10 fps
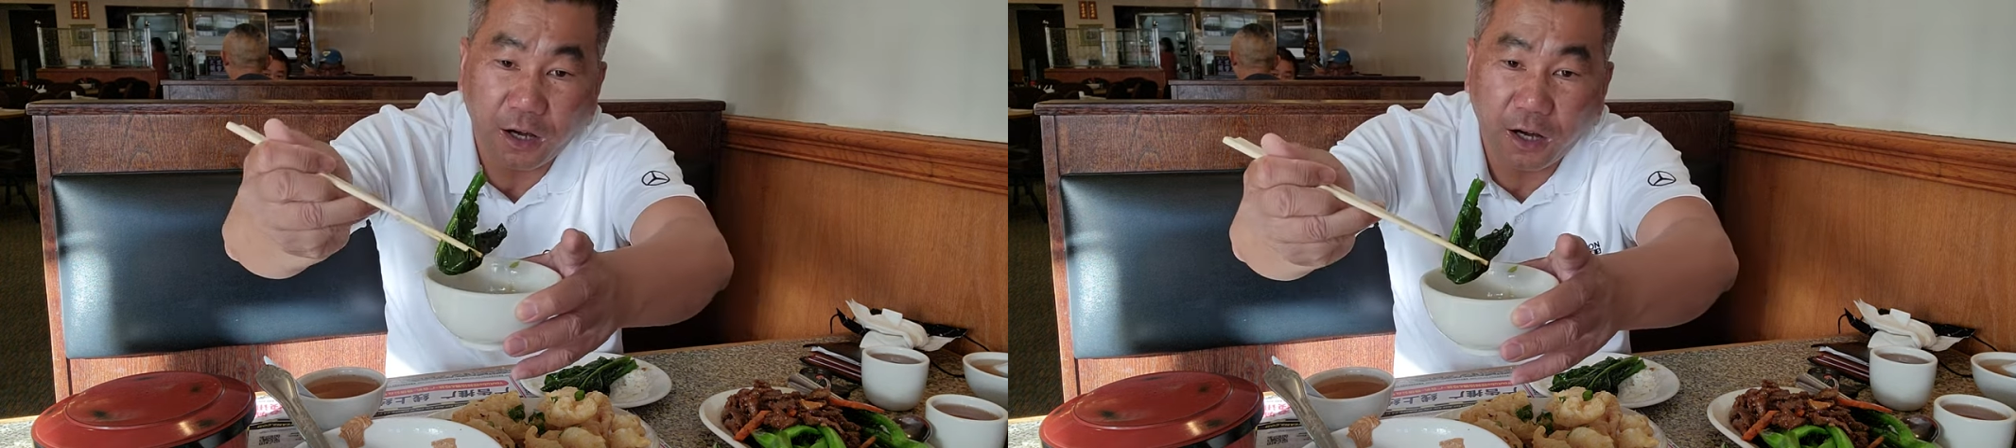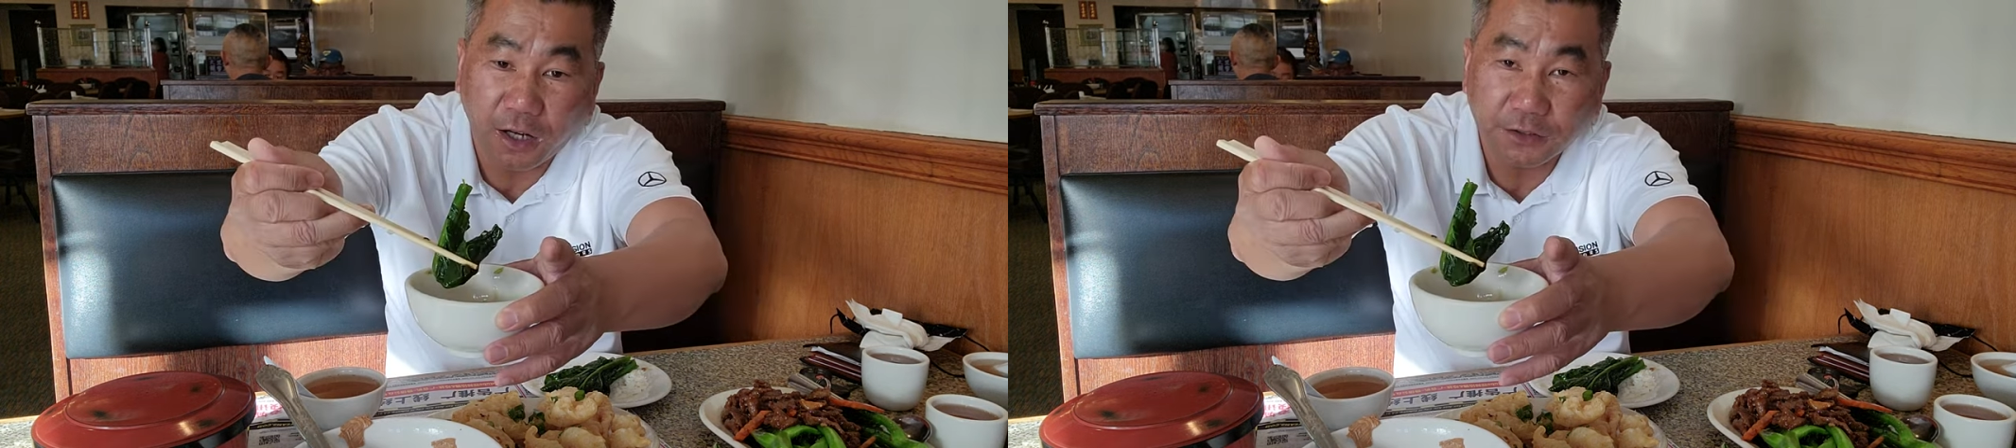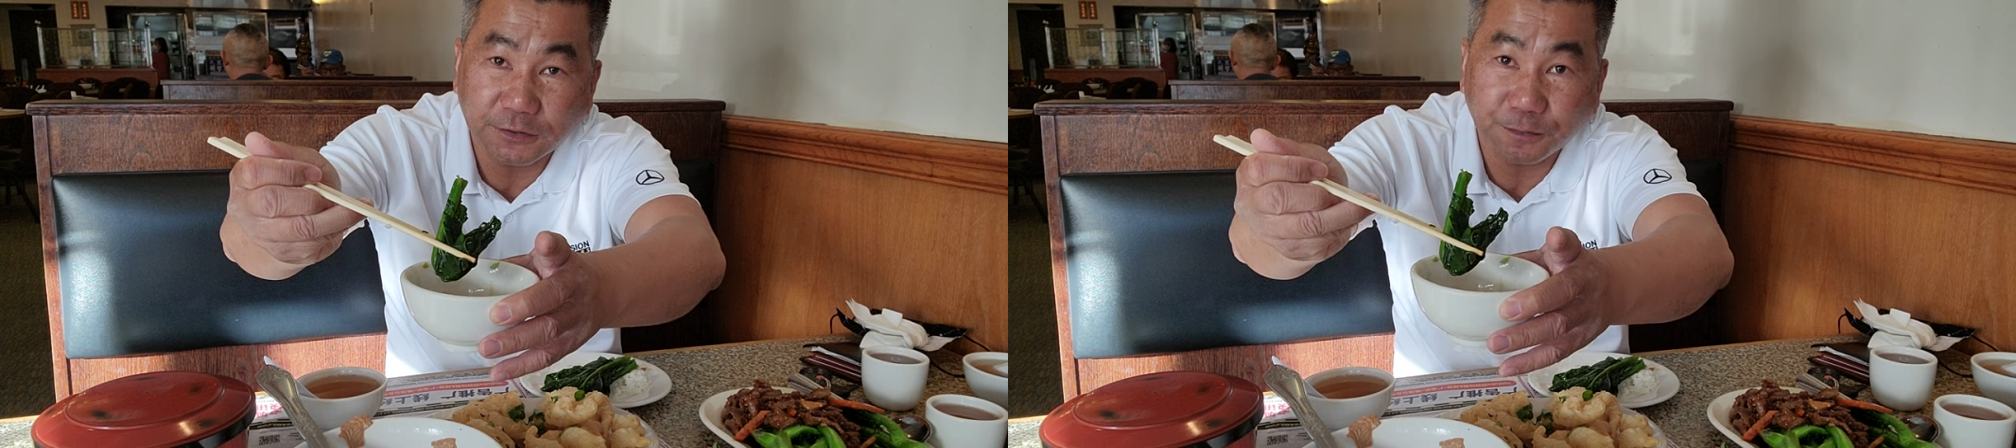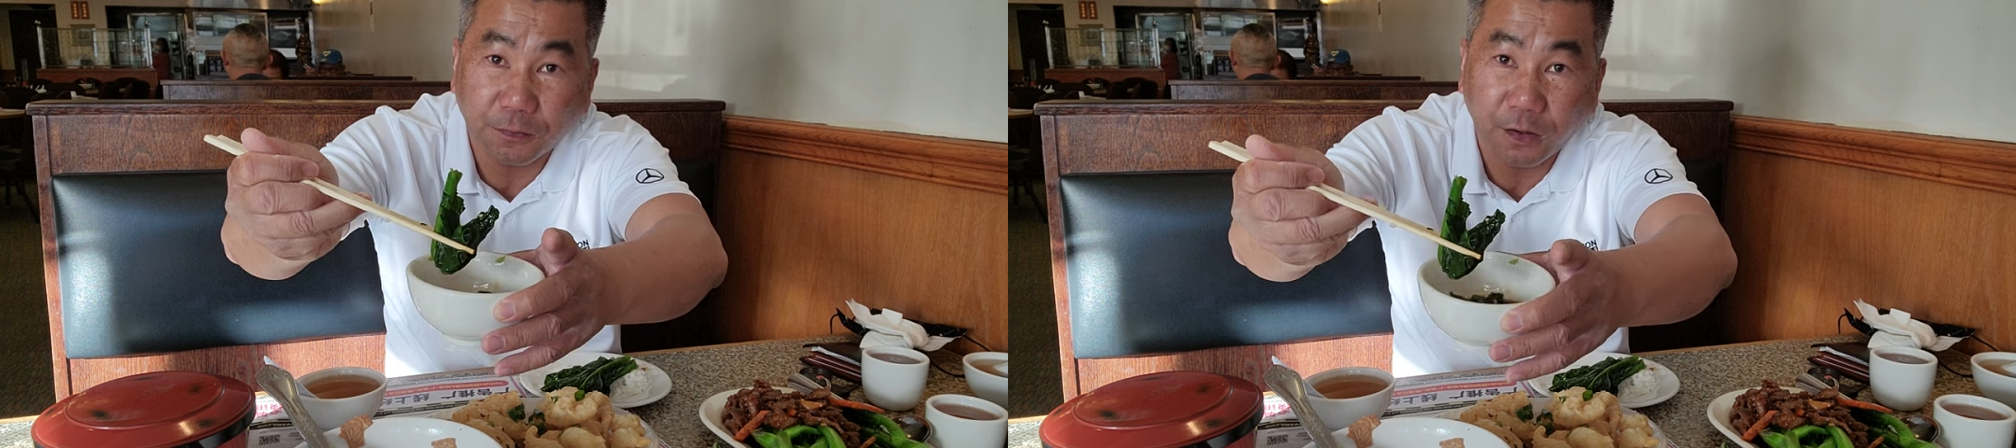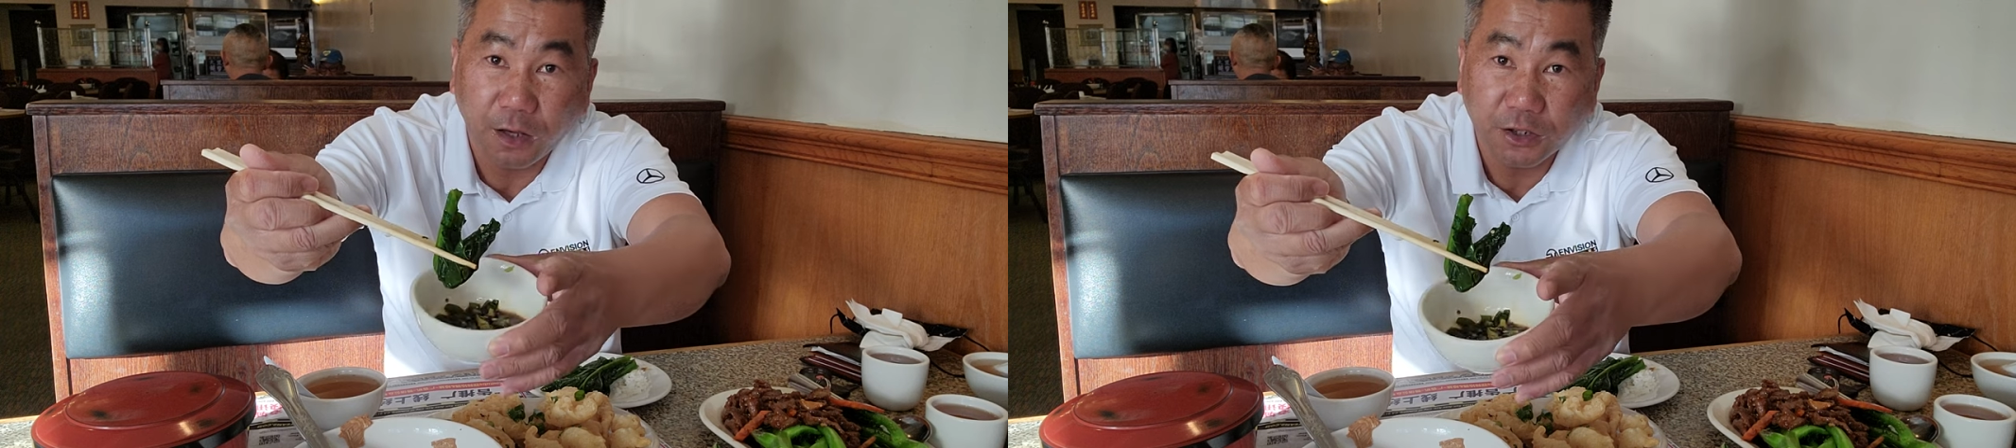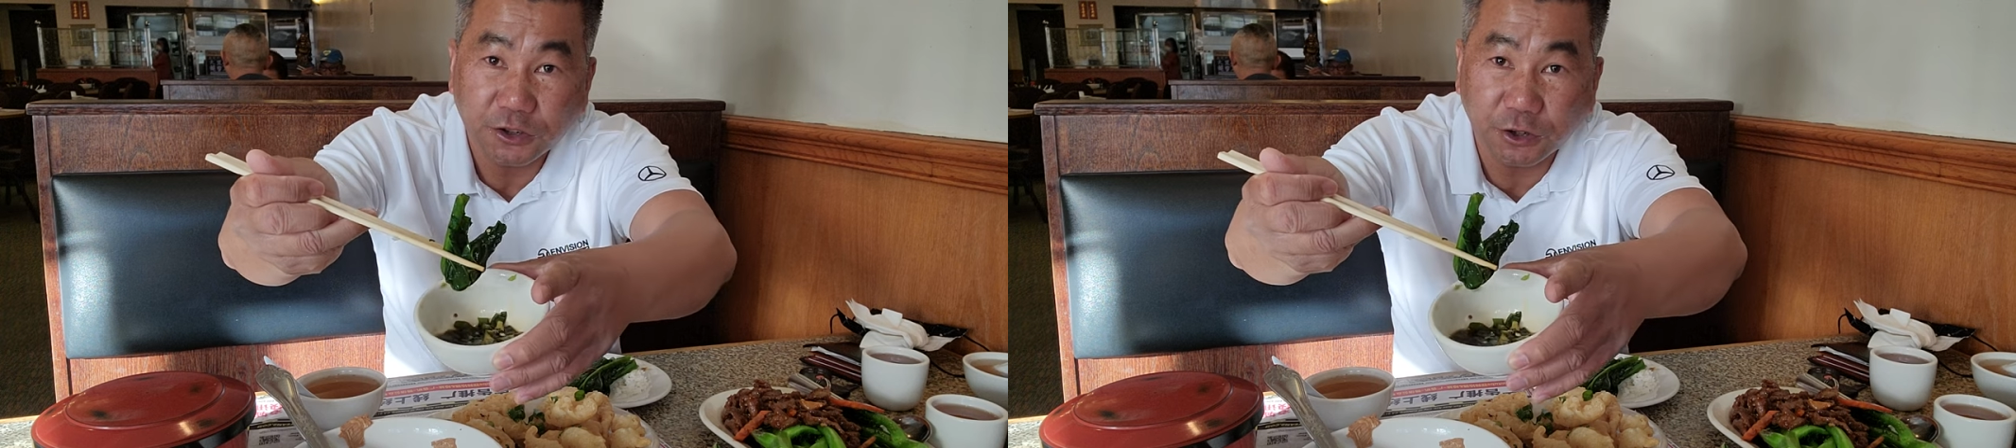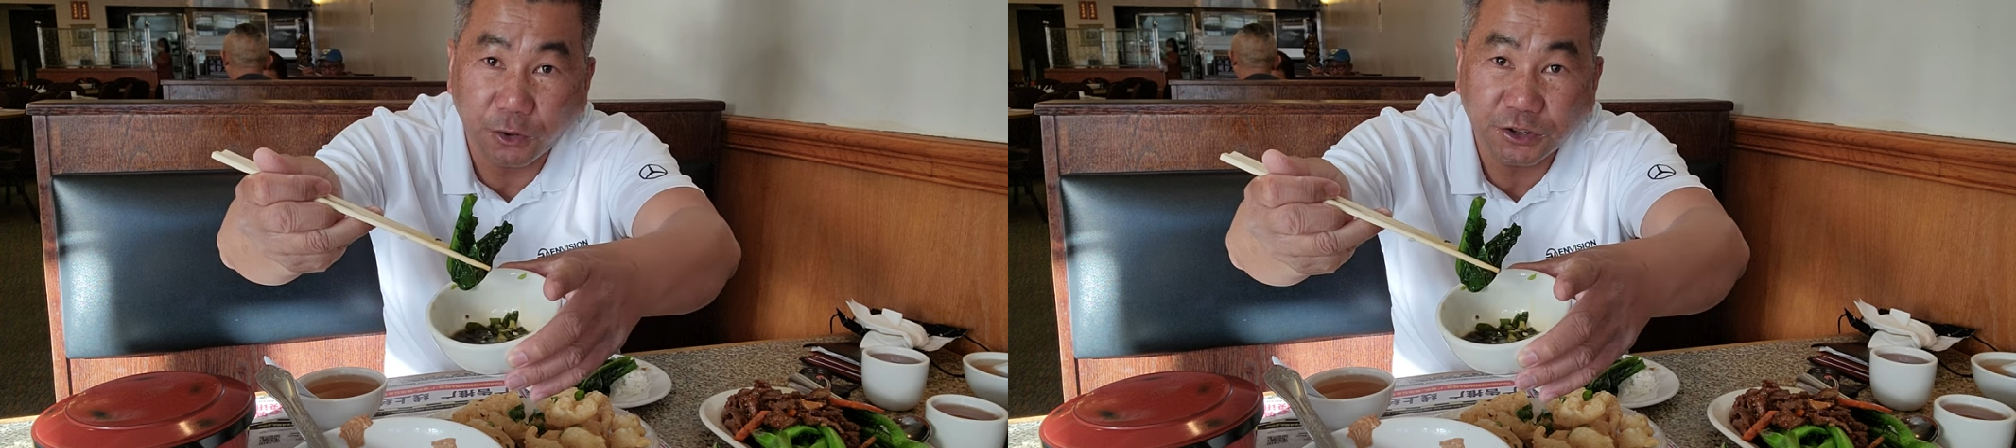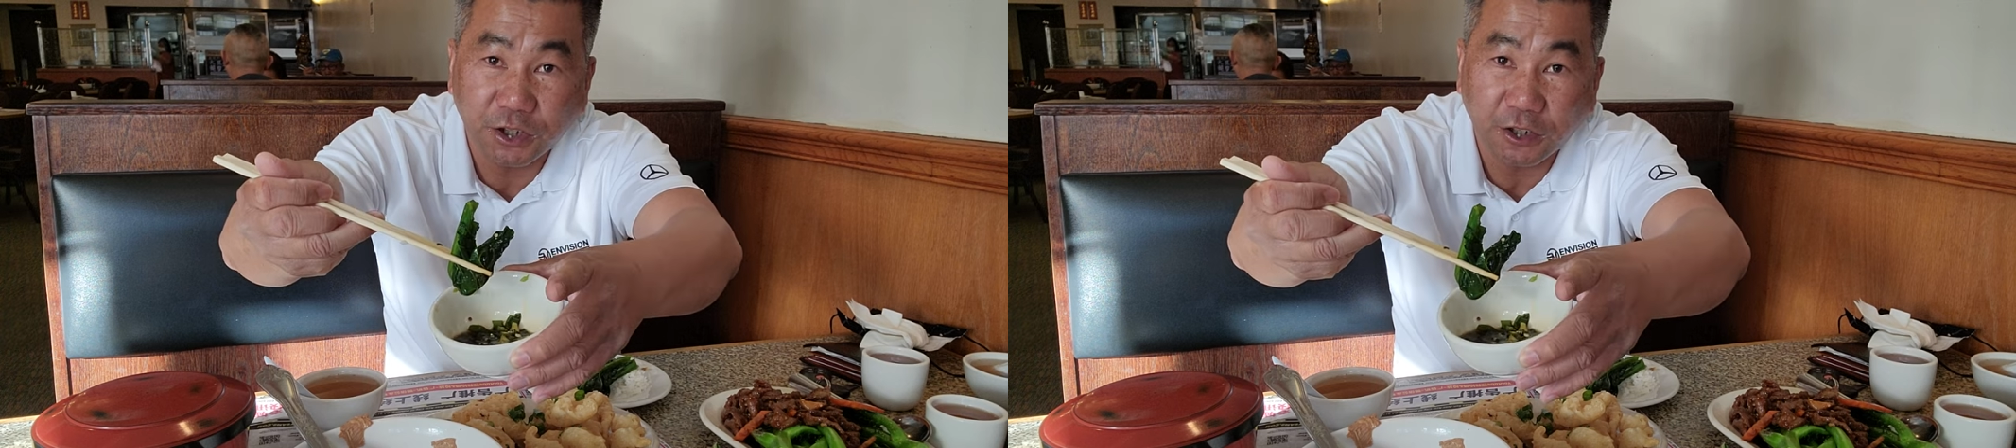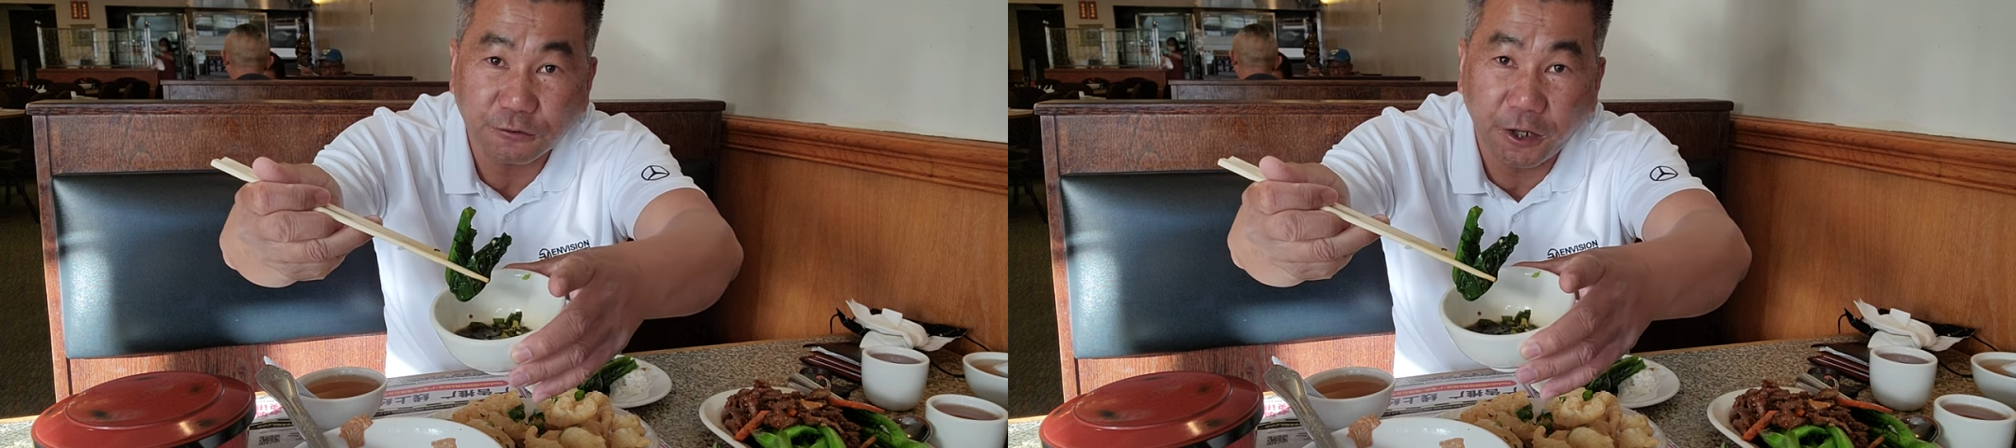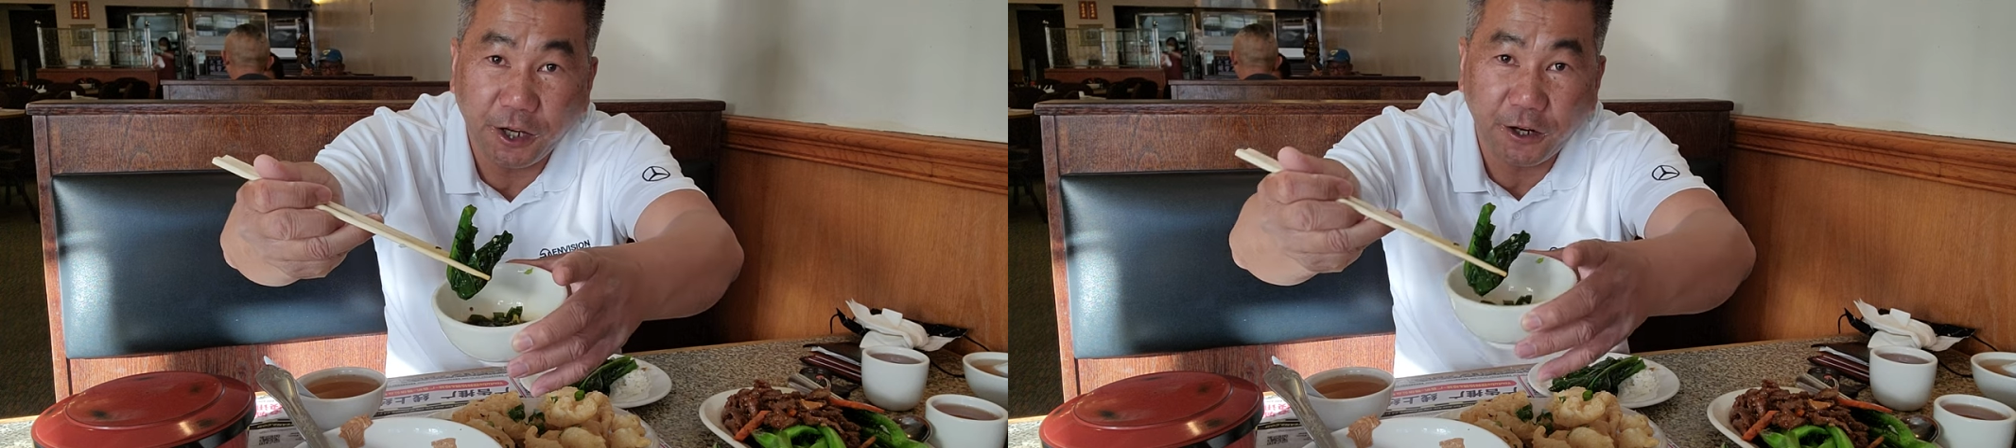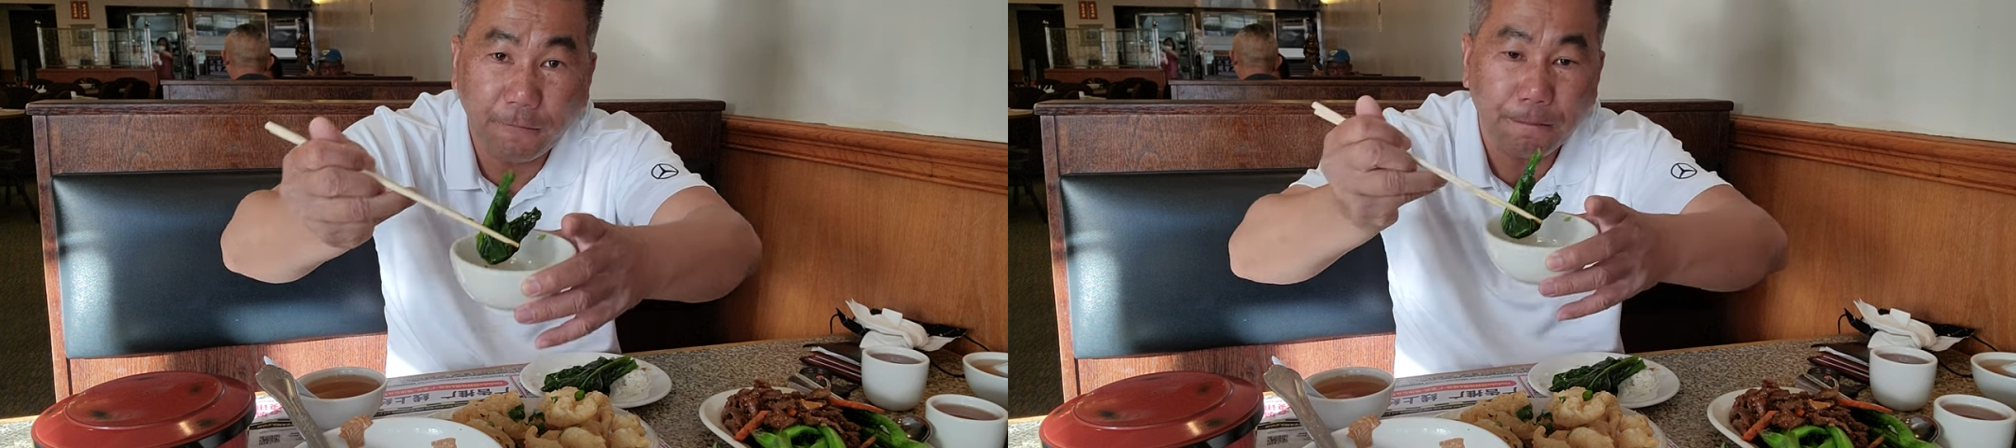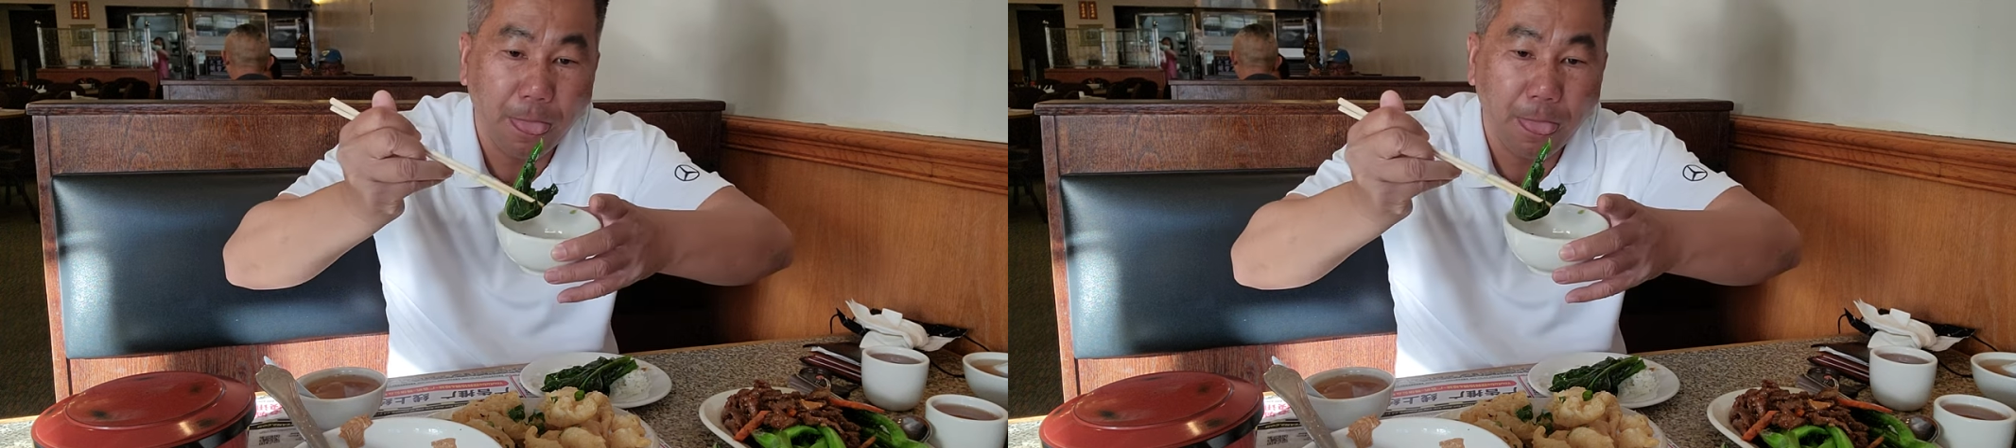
hot soy sauce right here.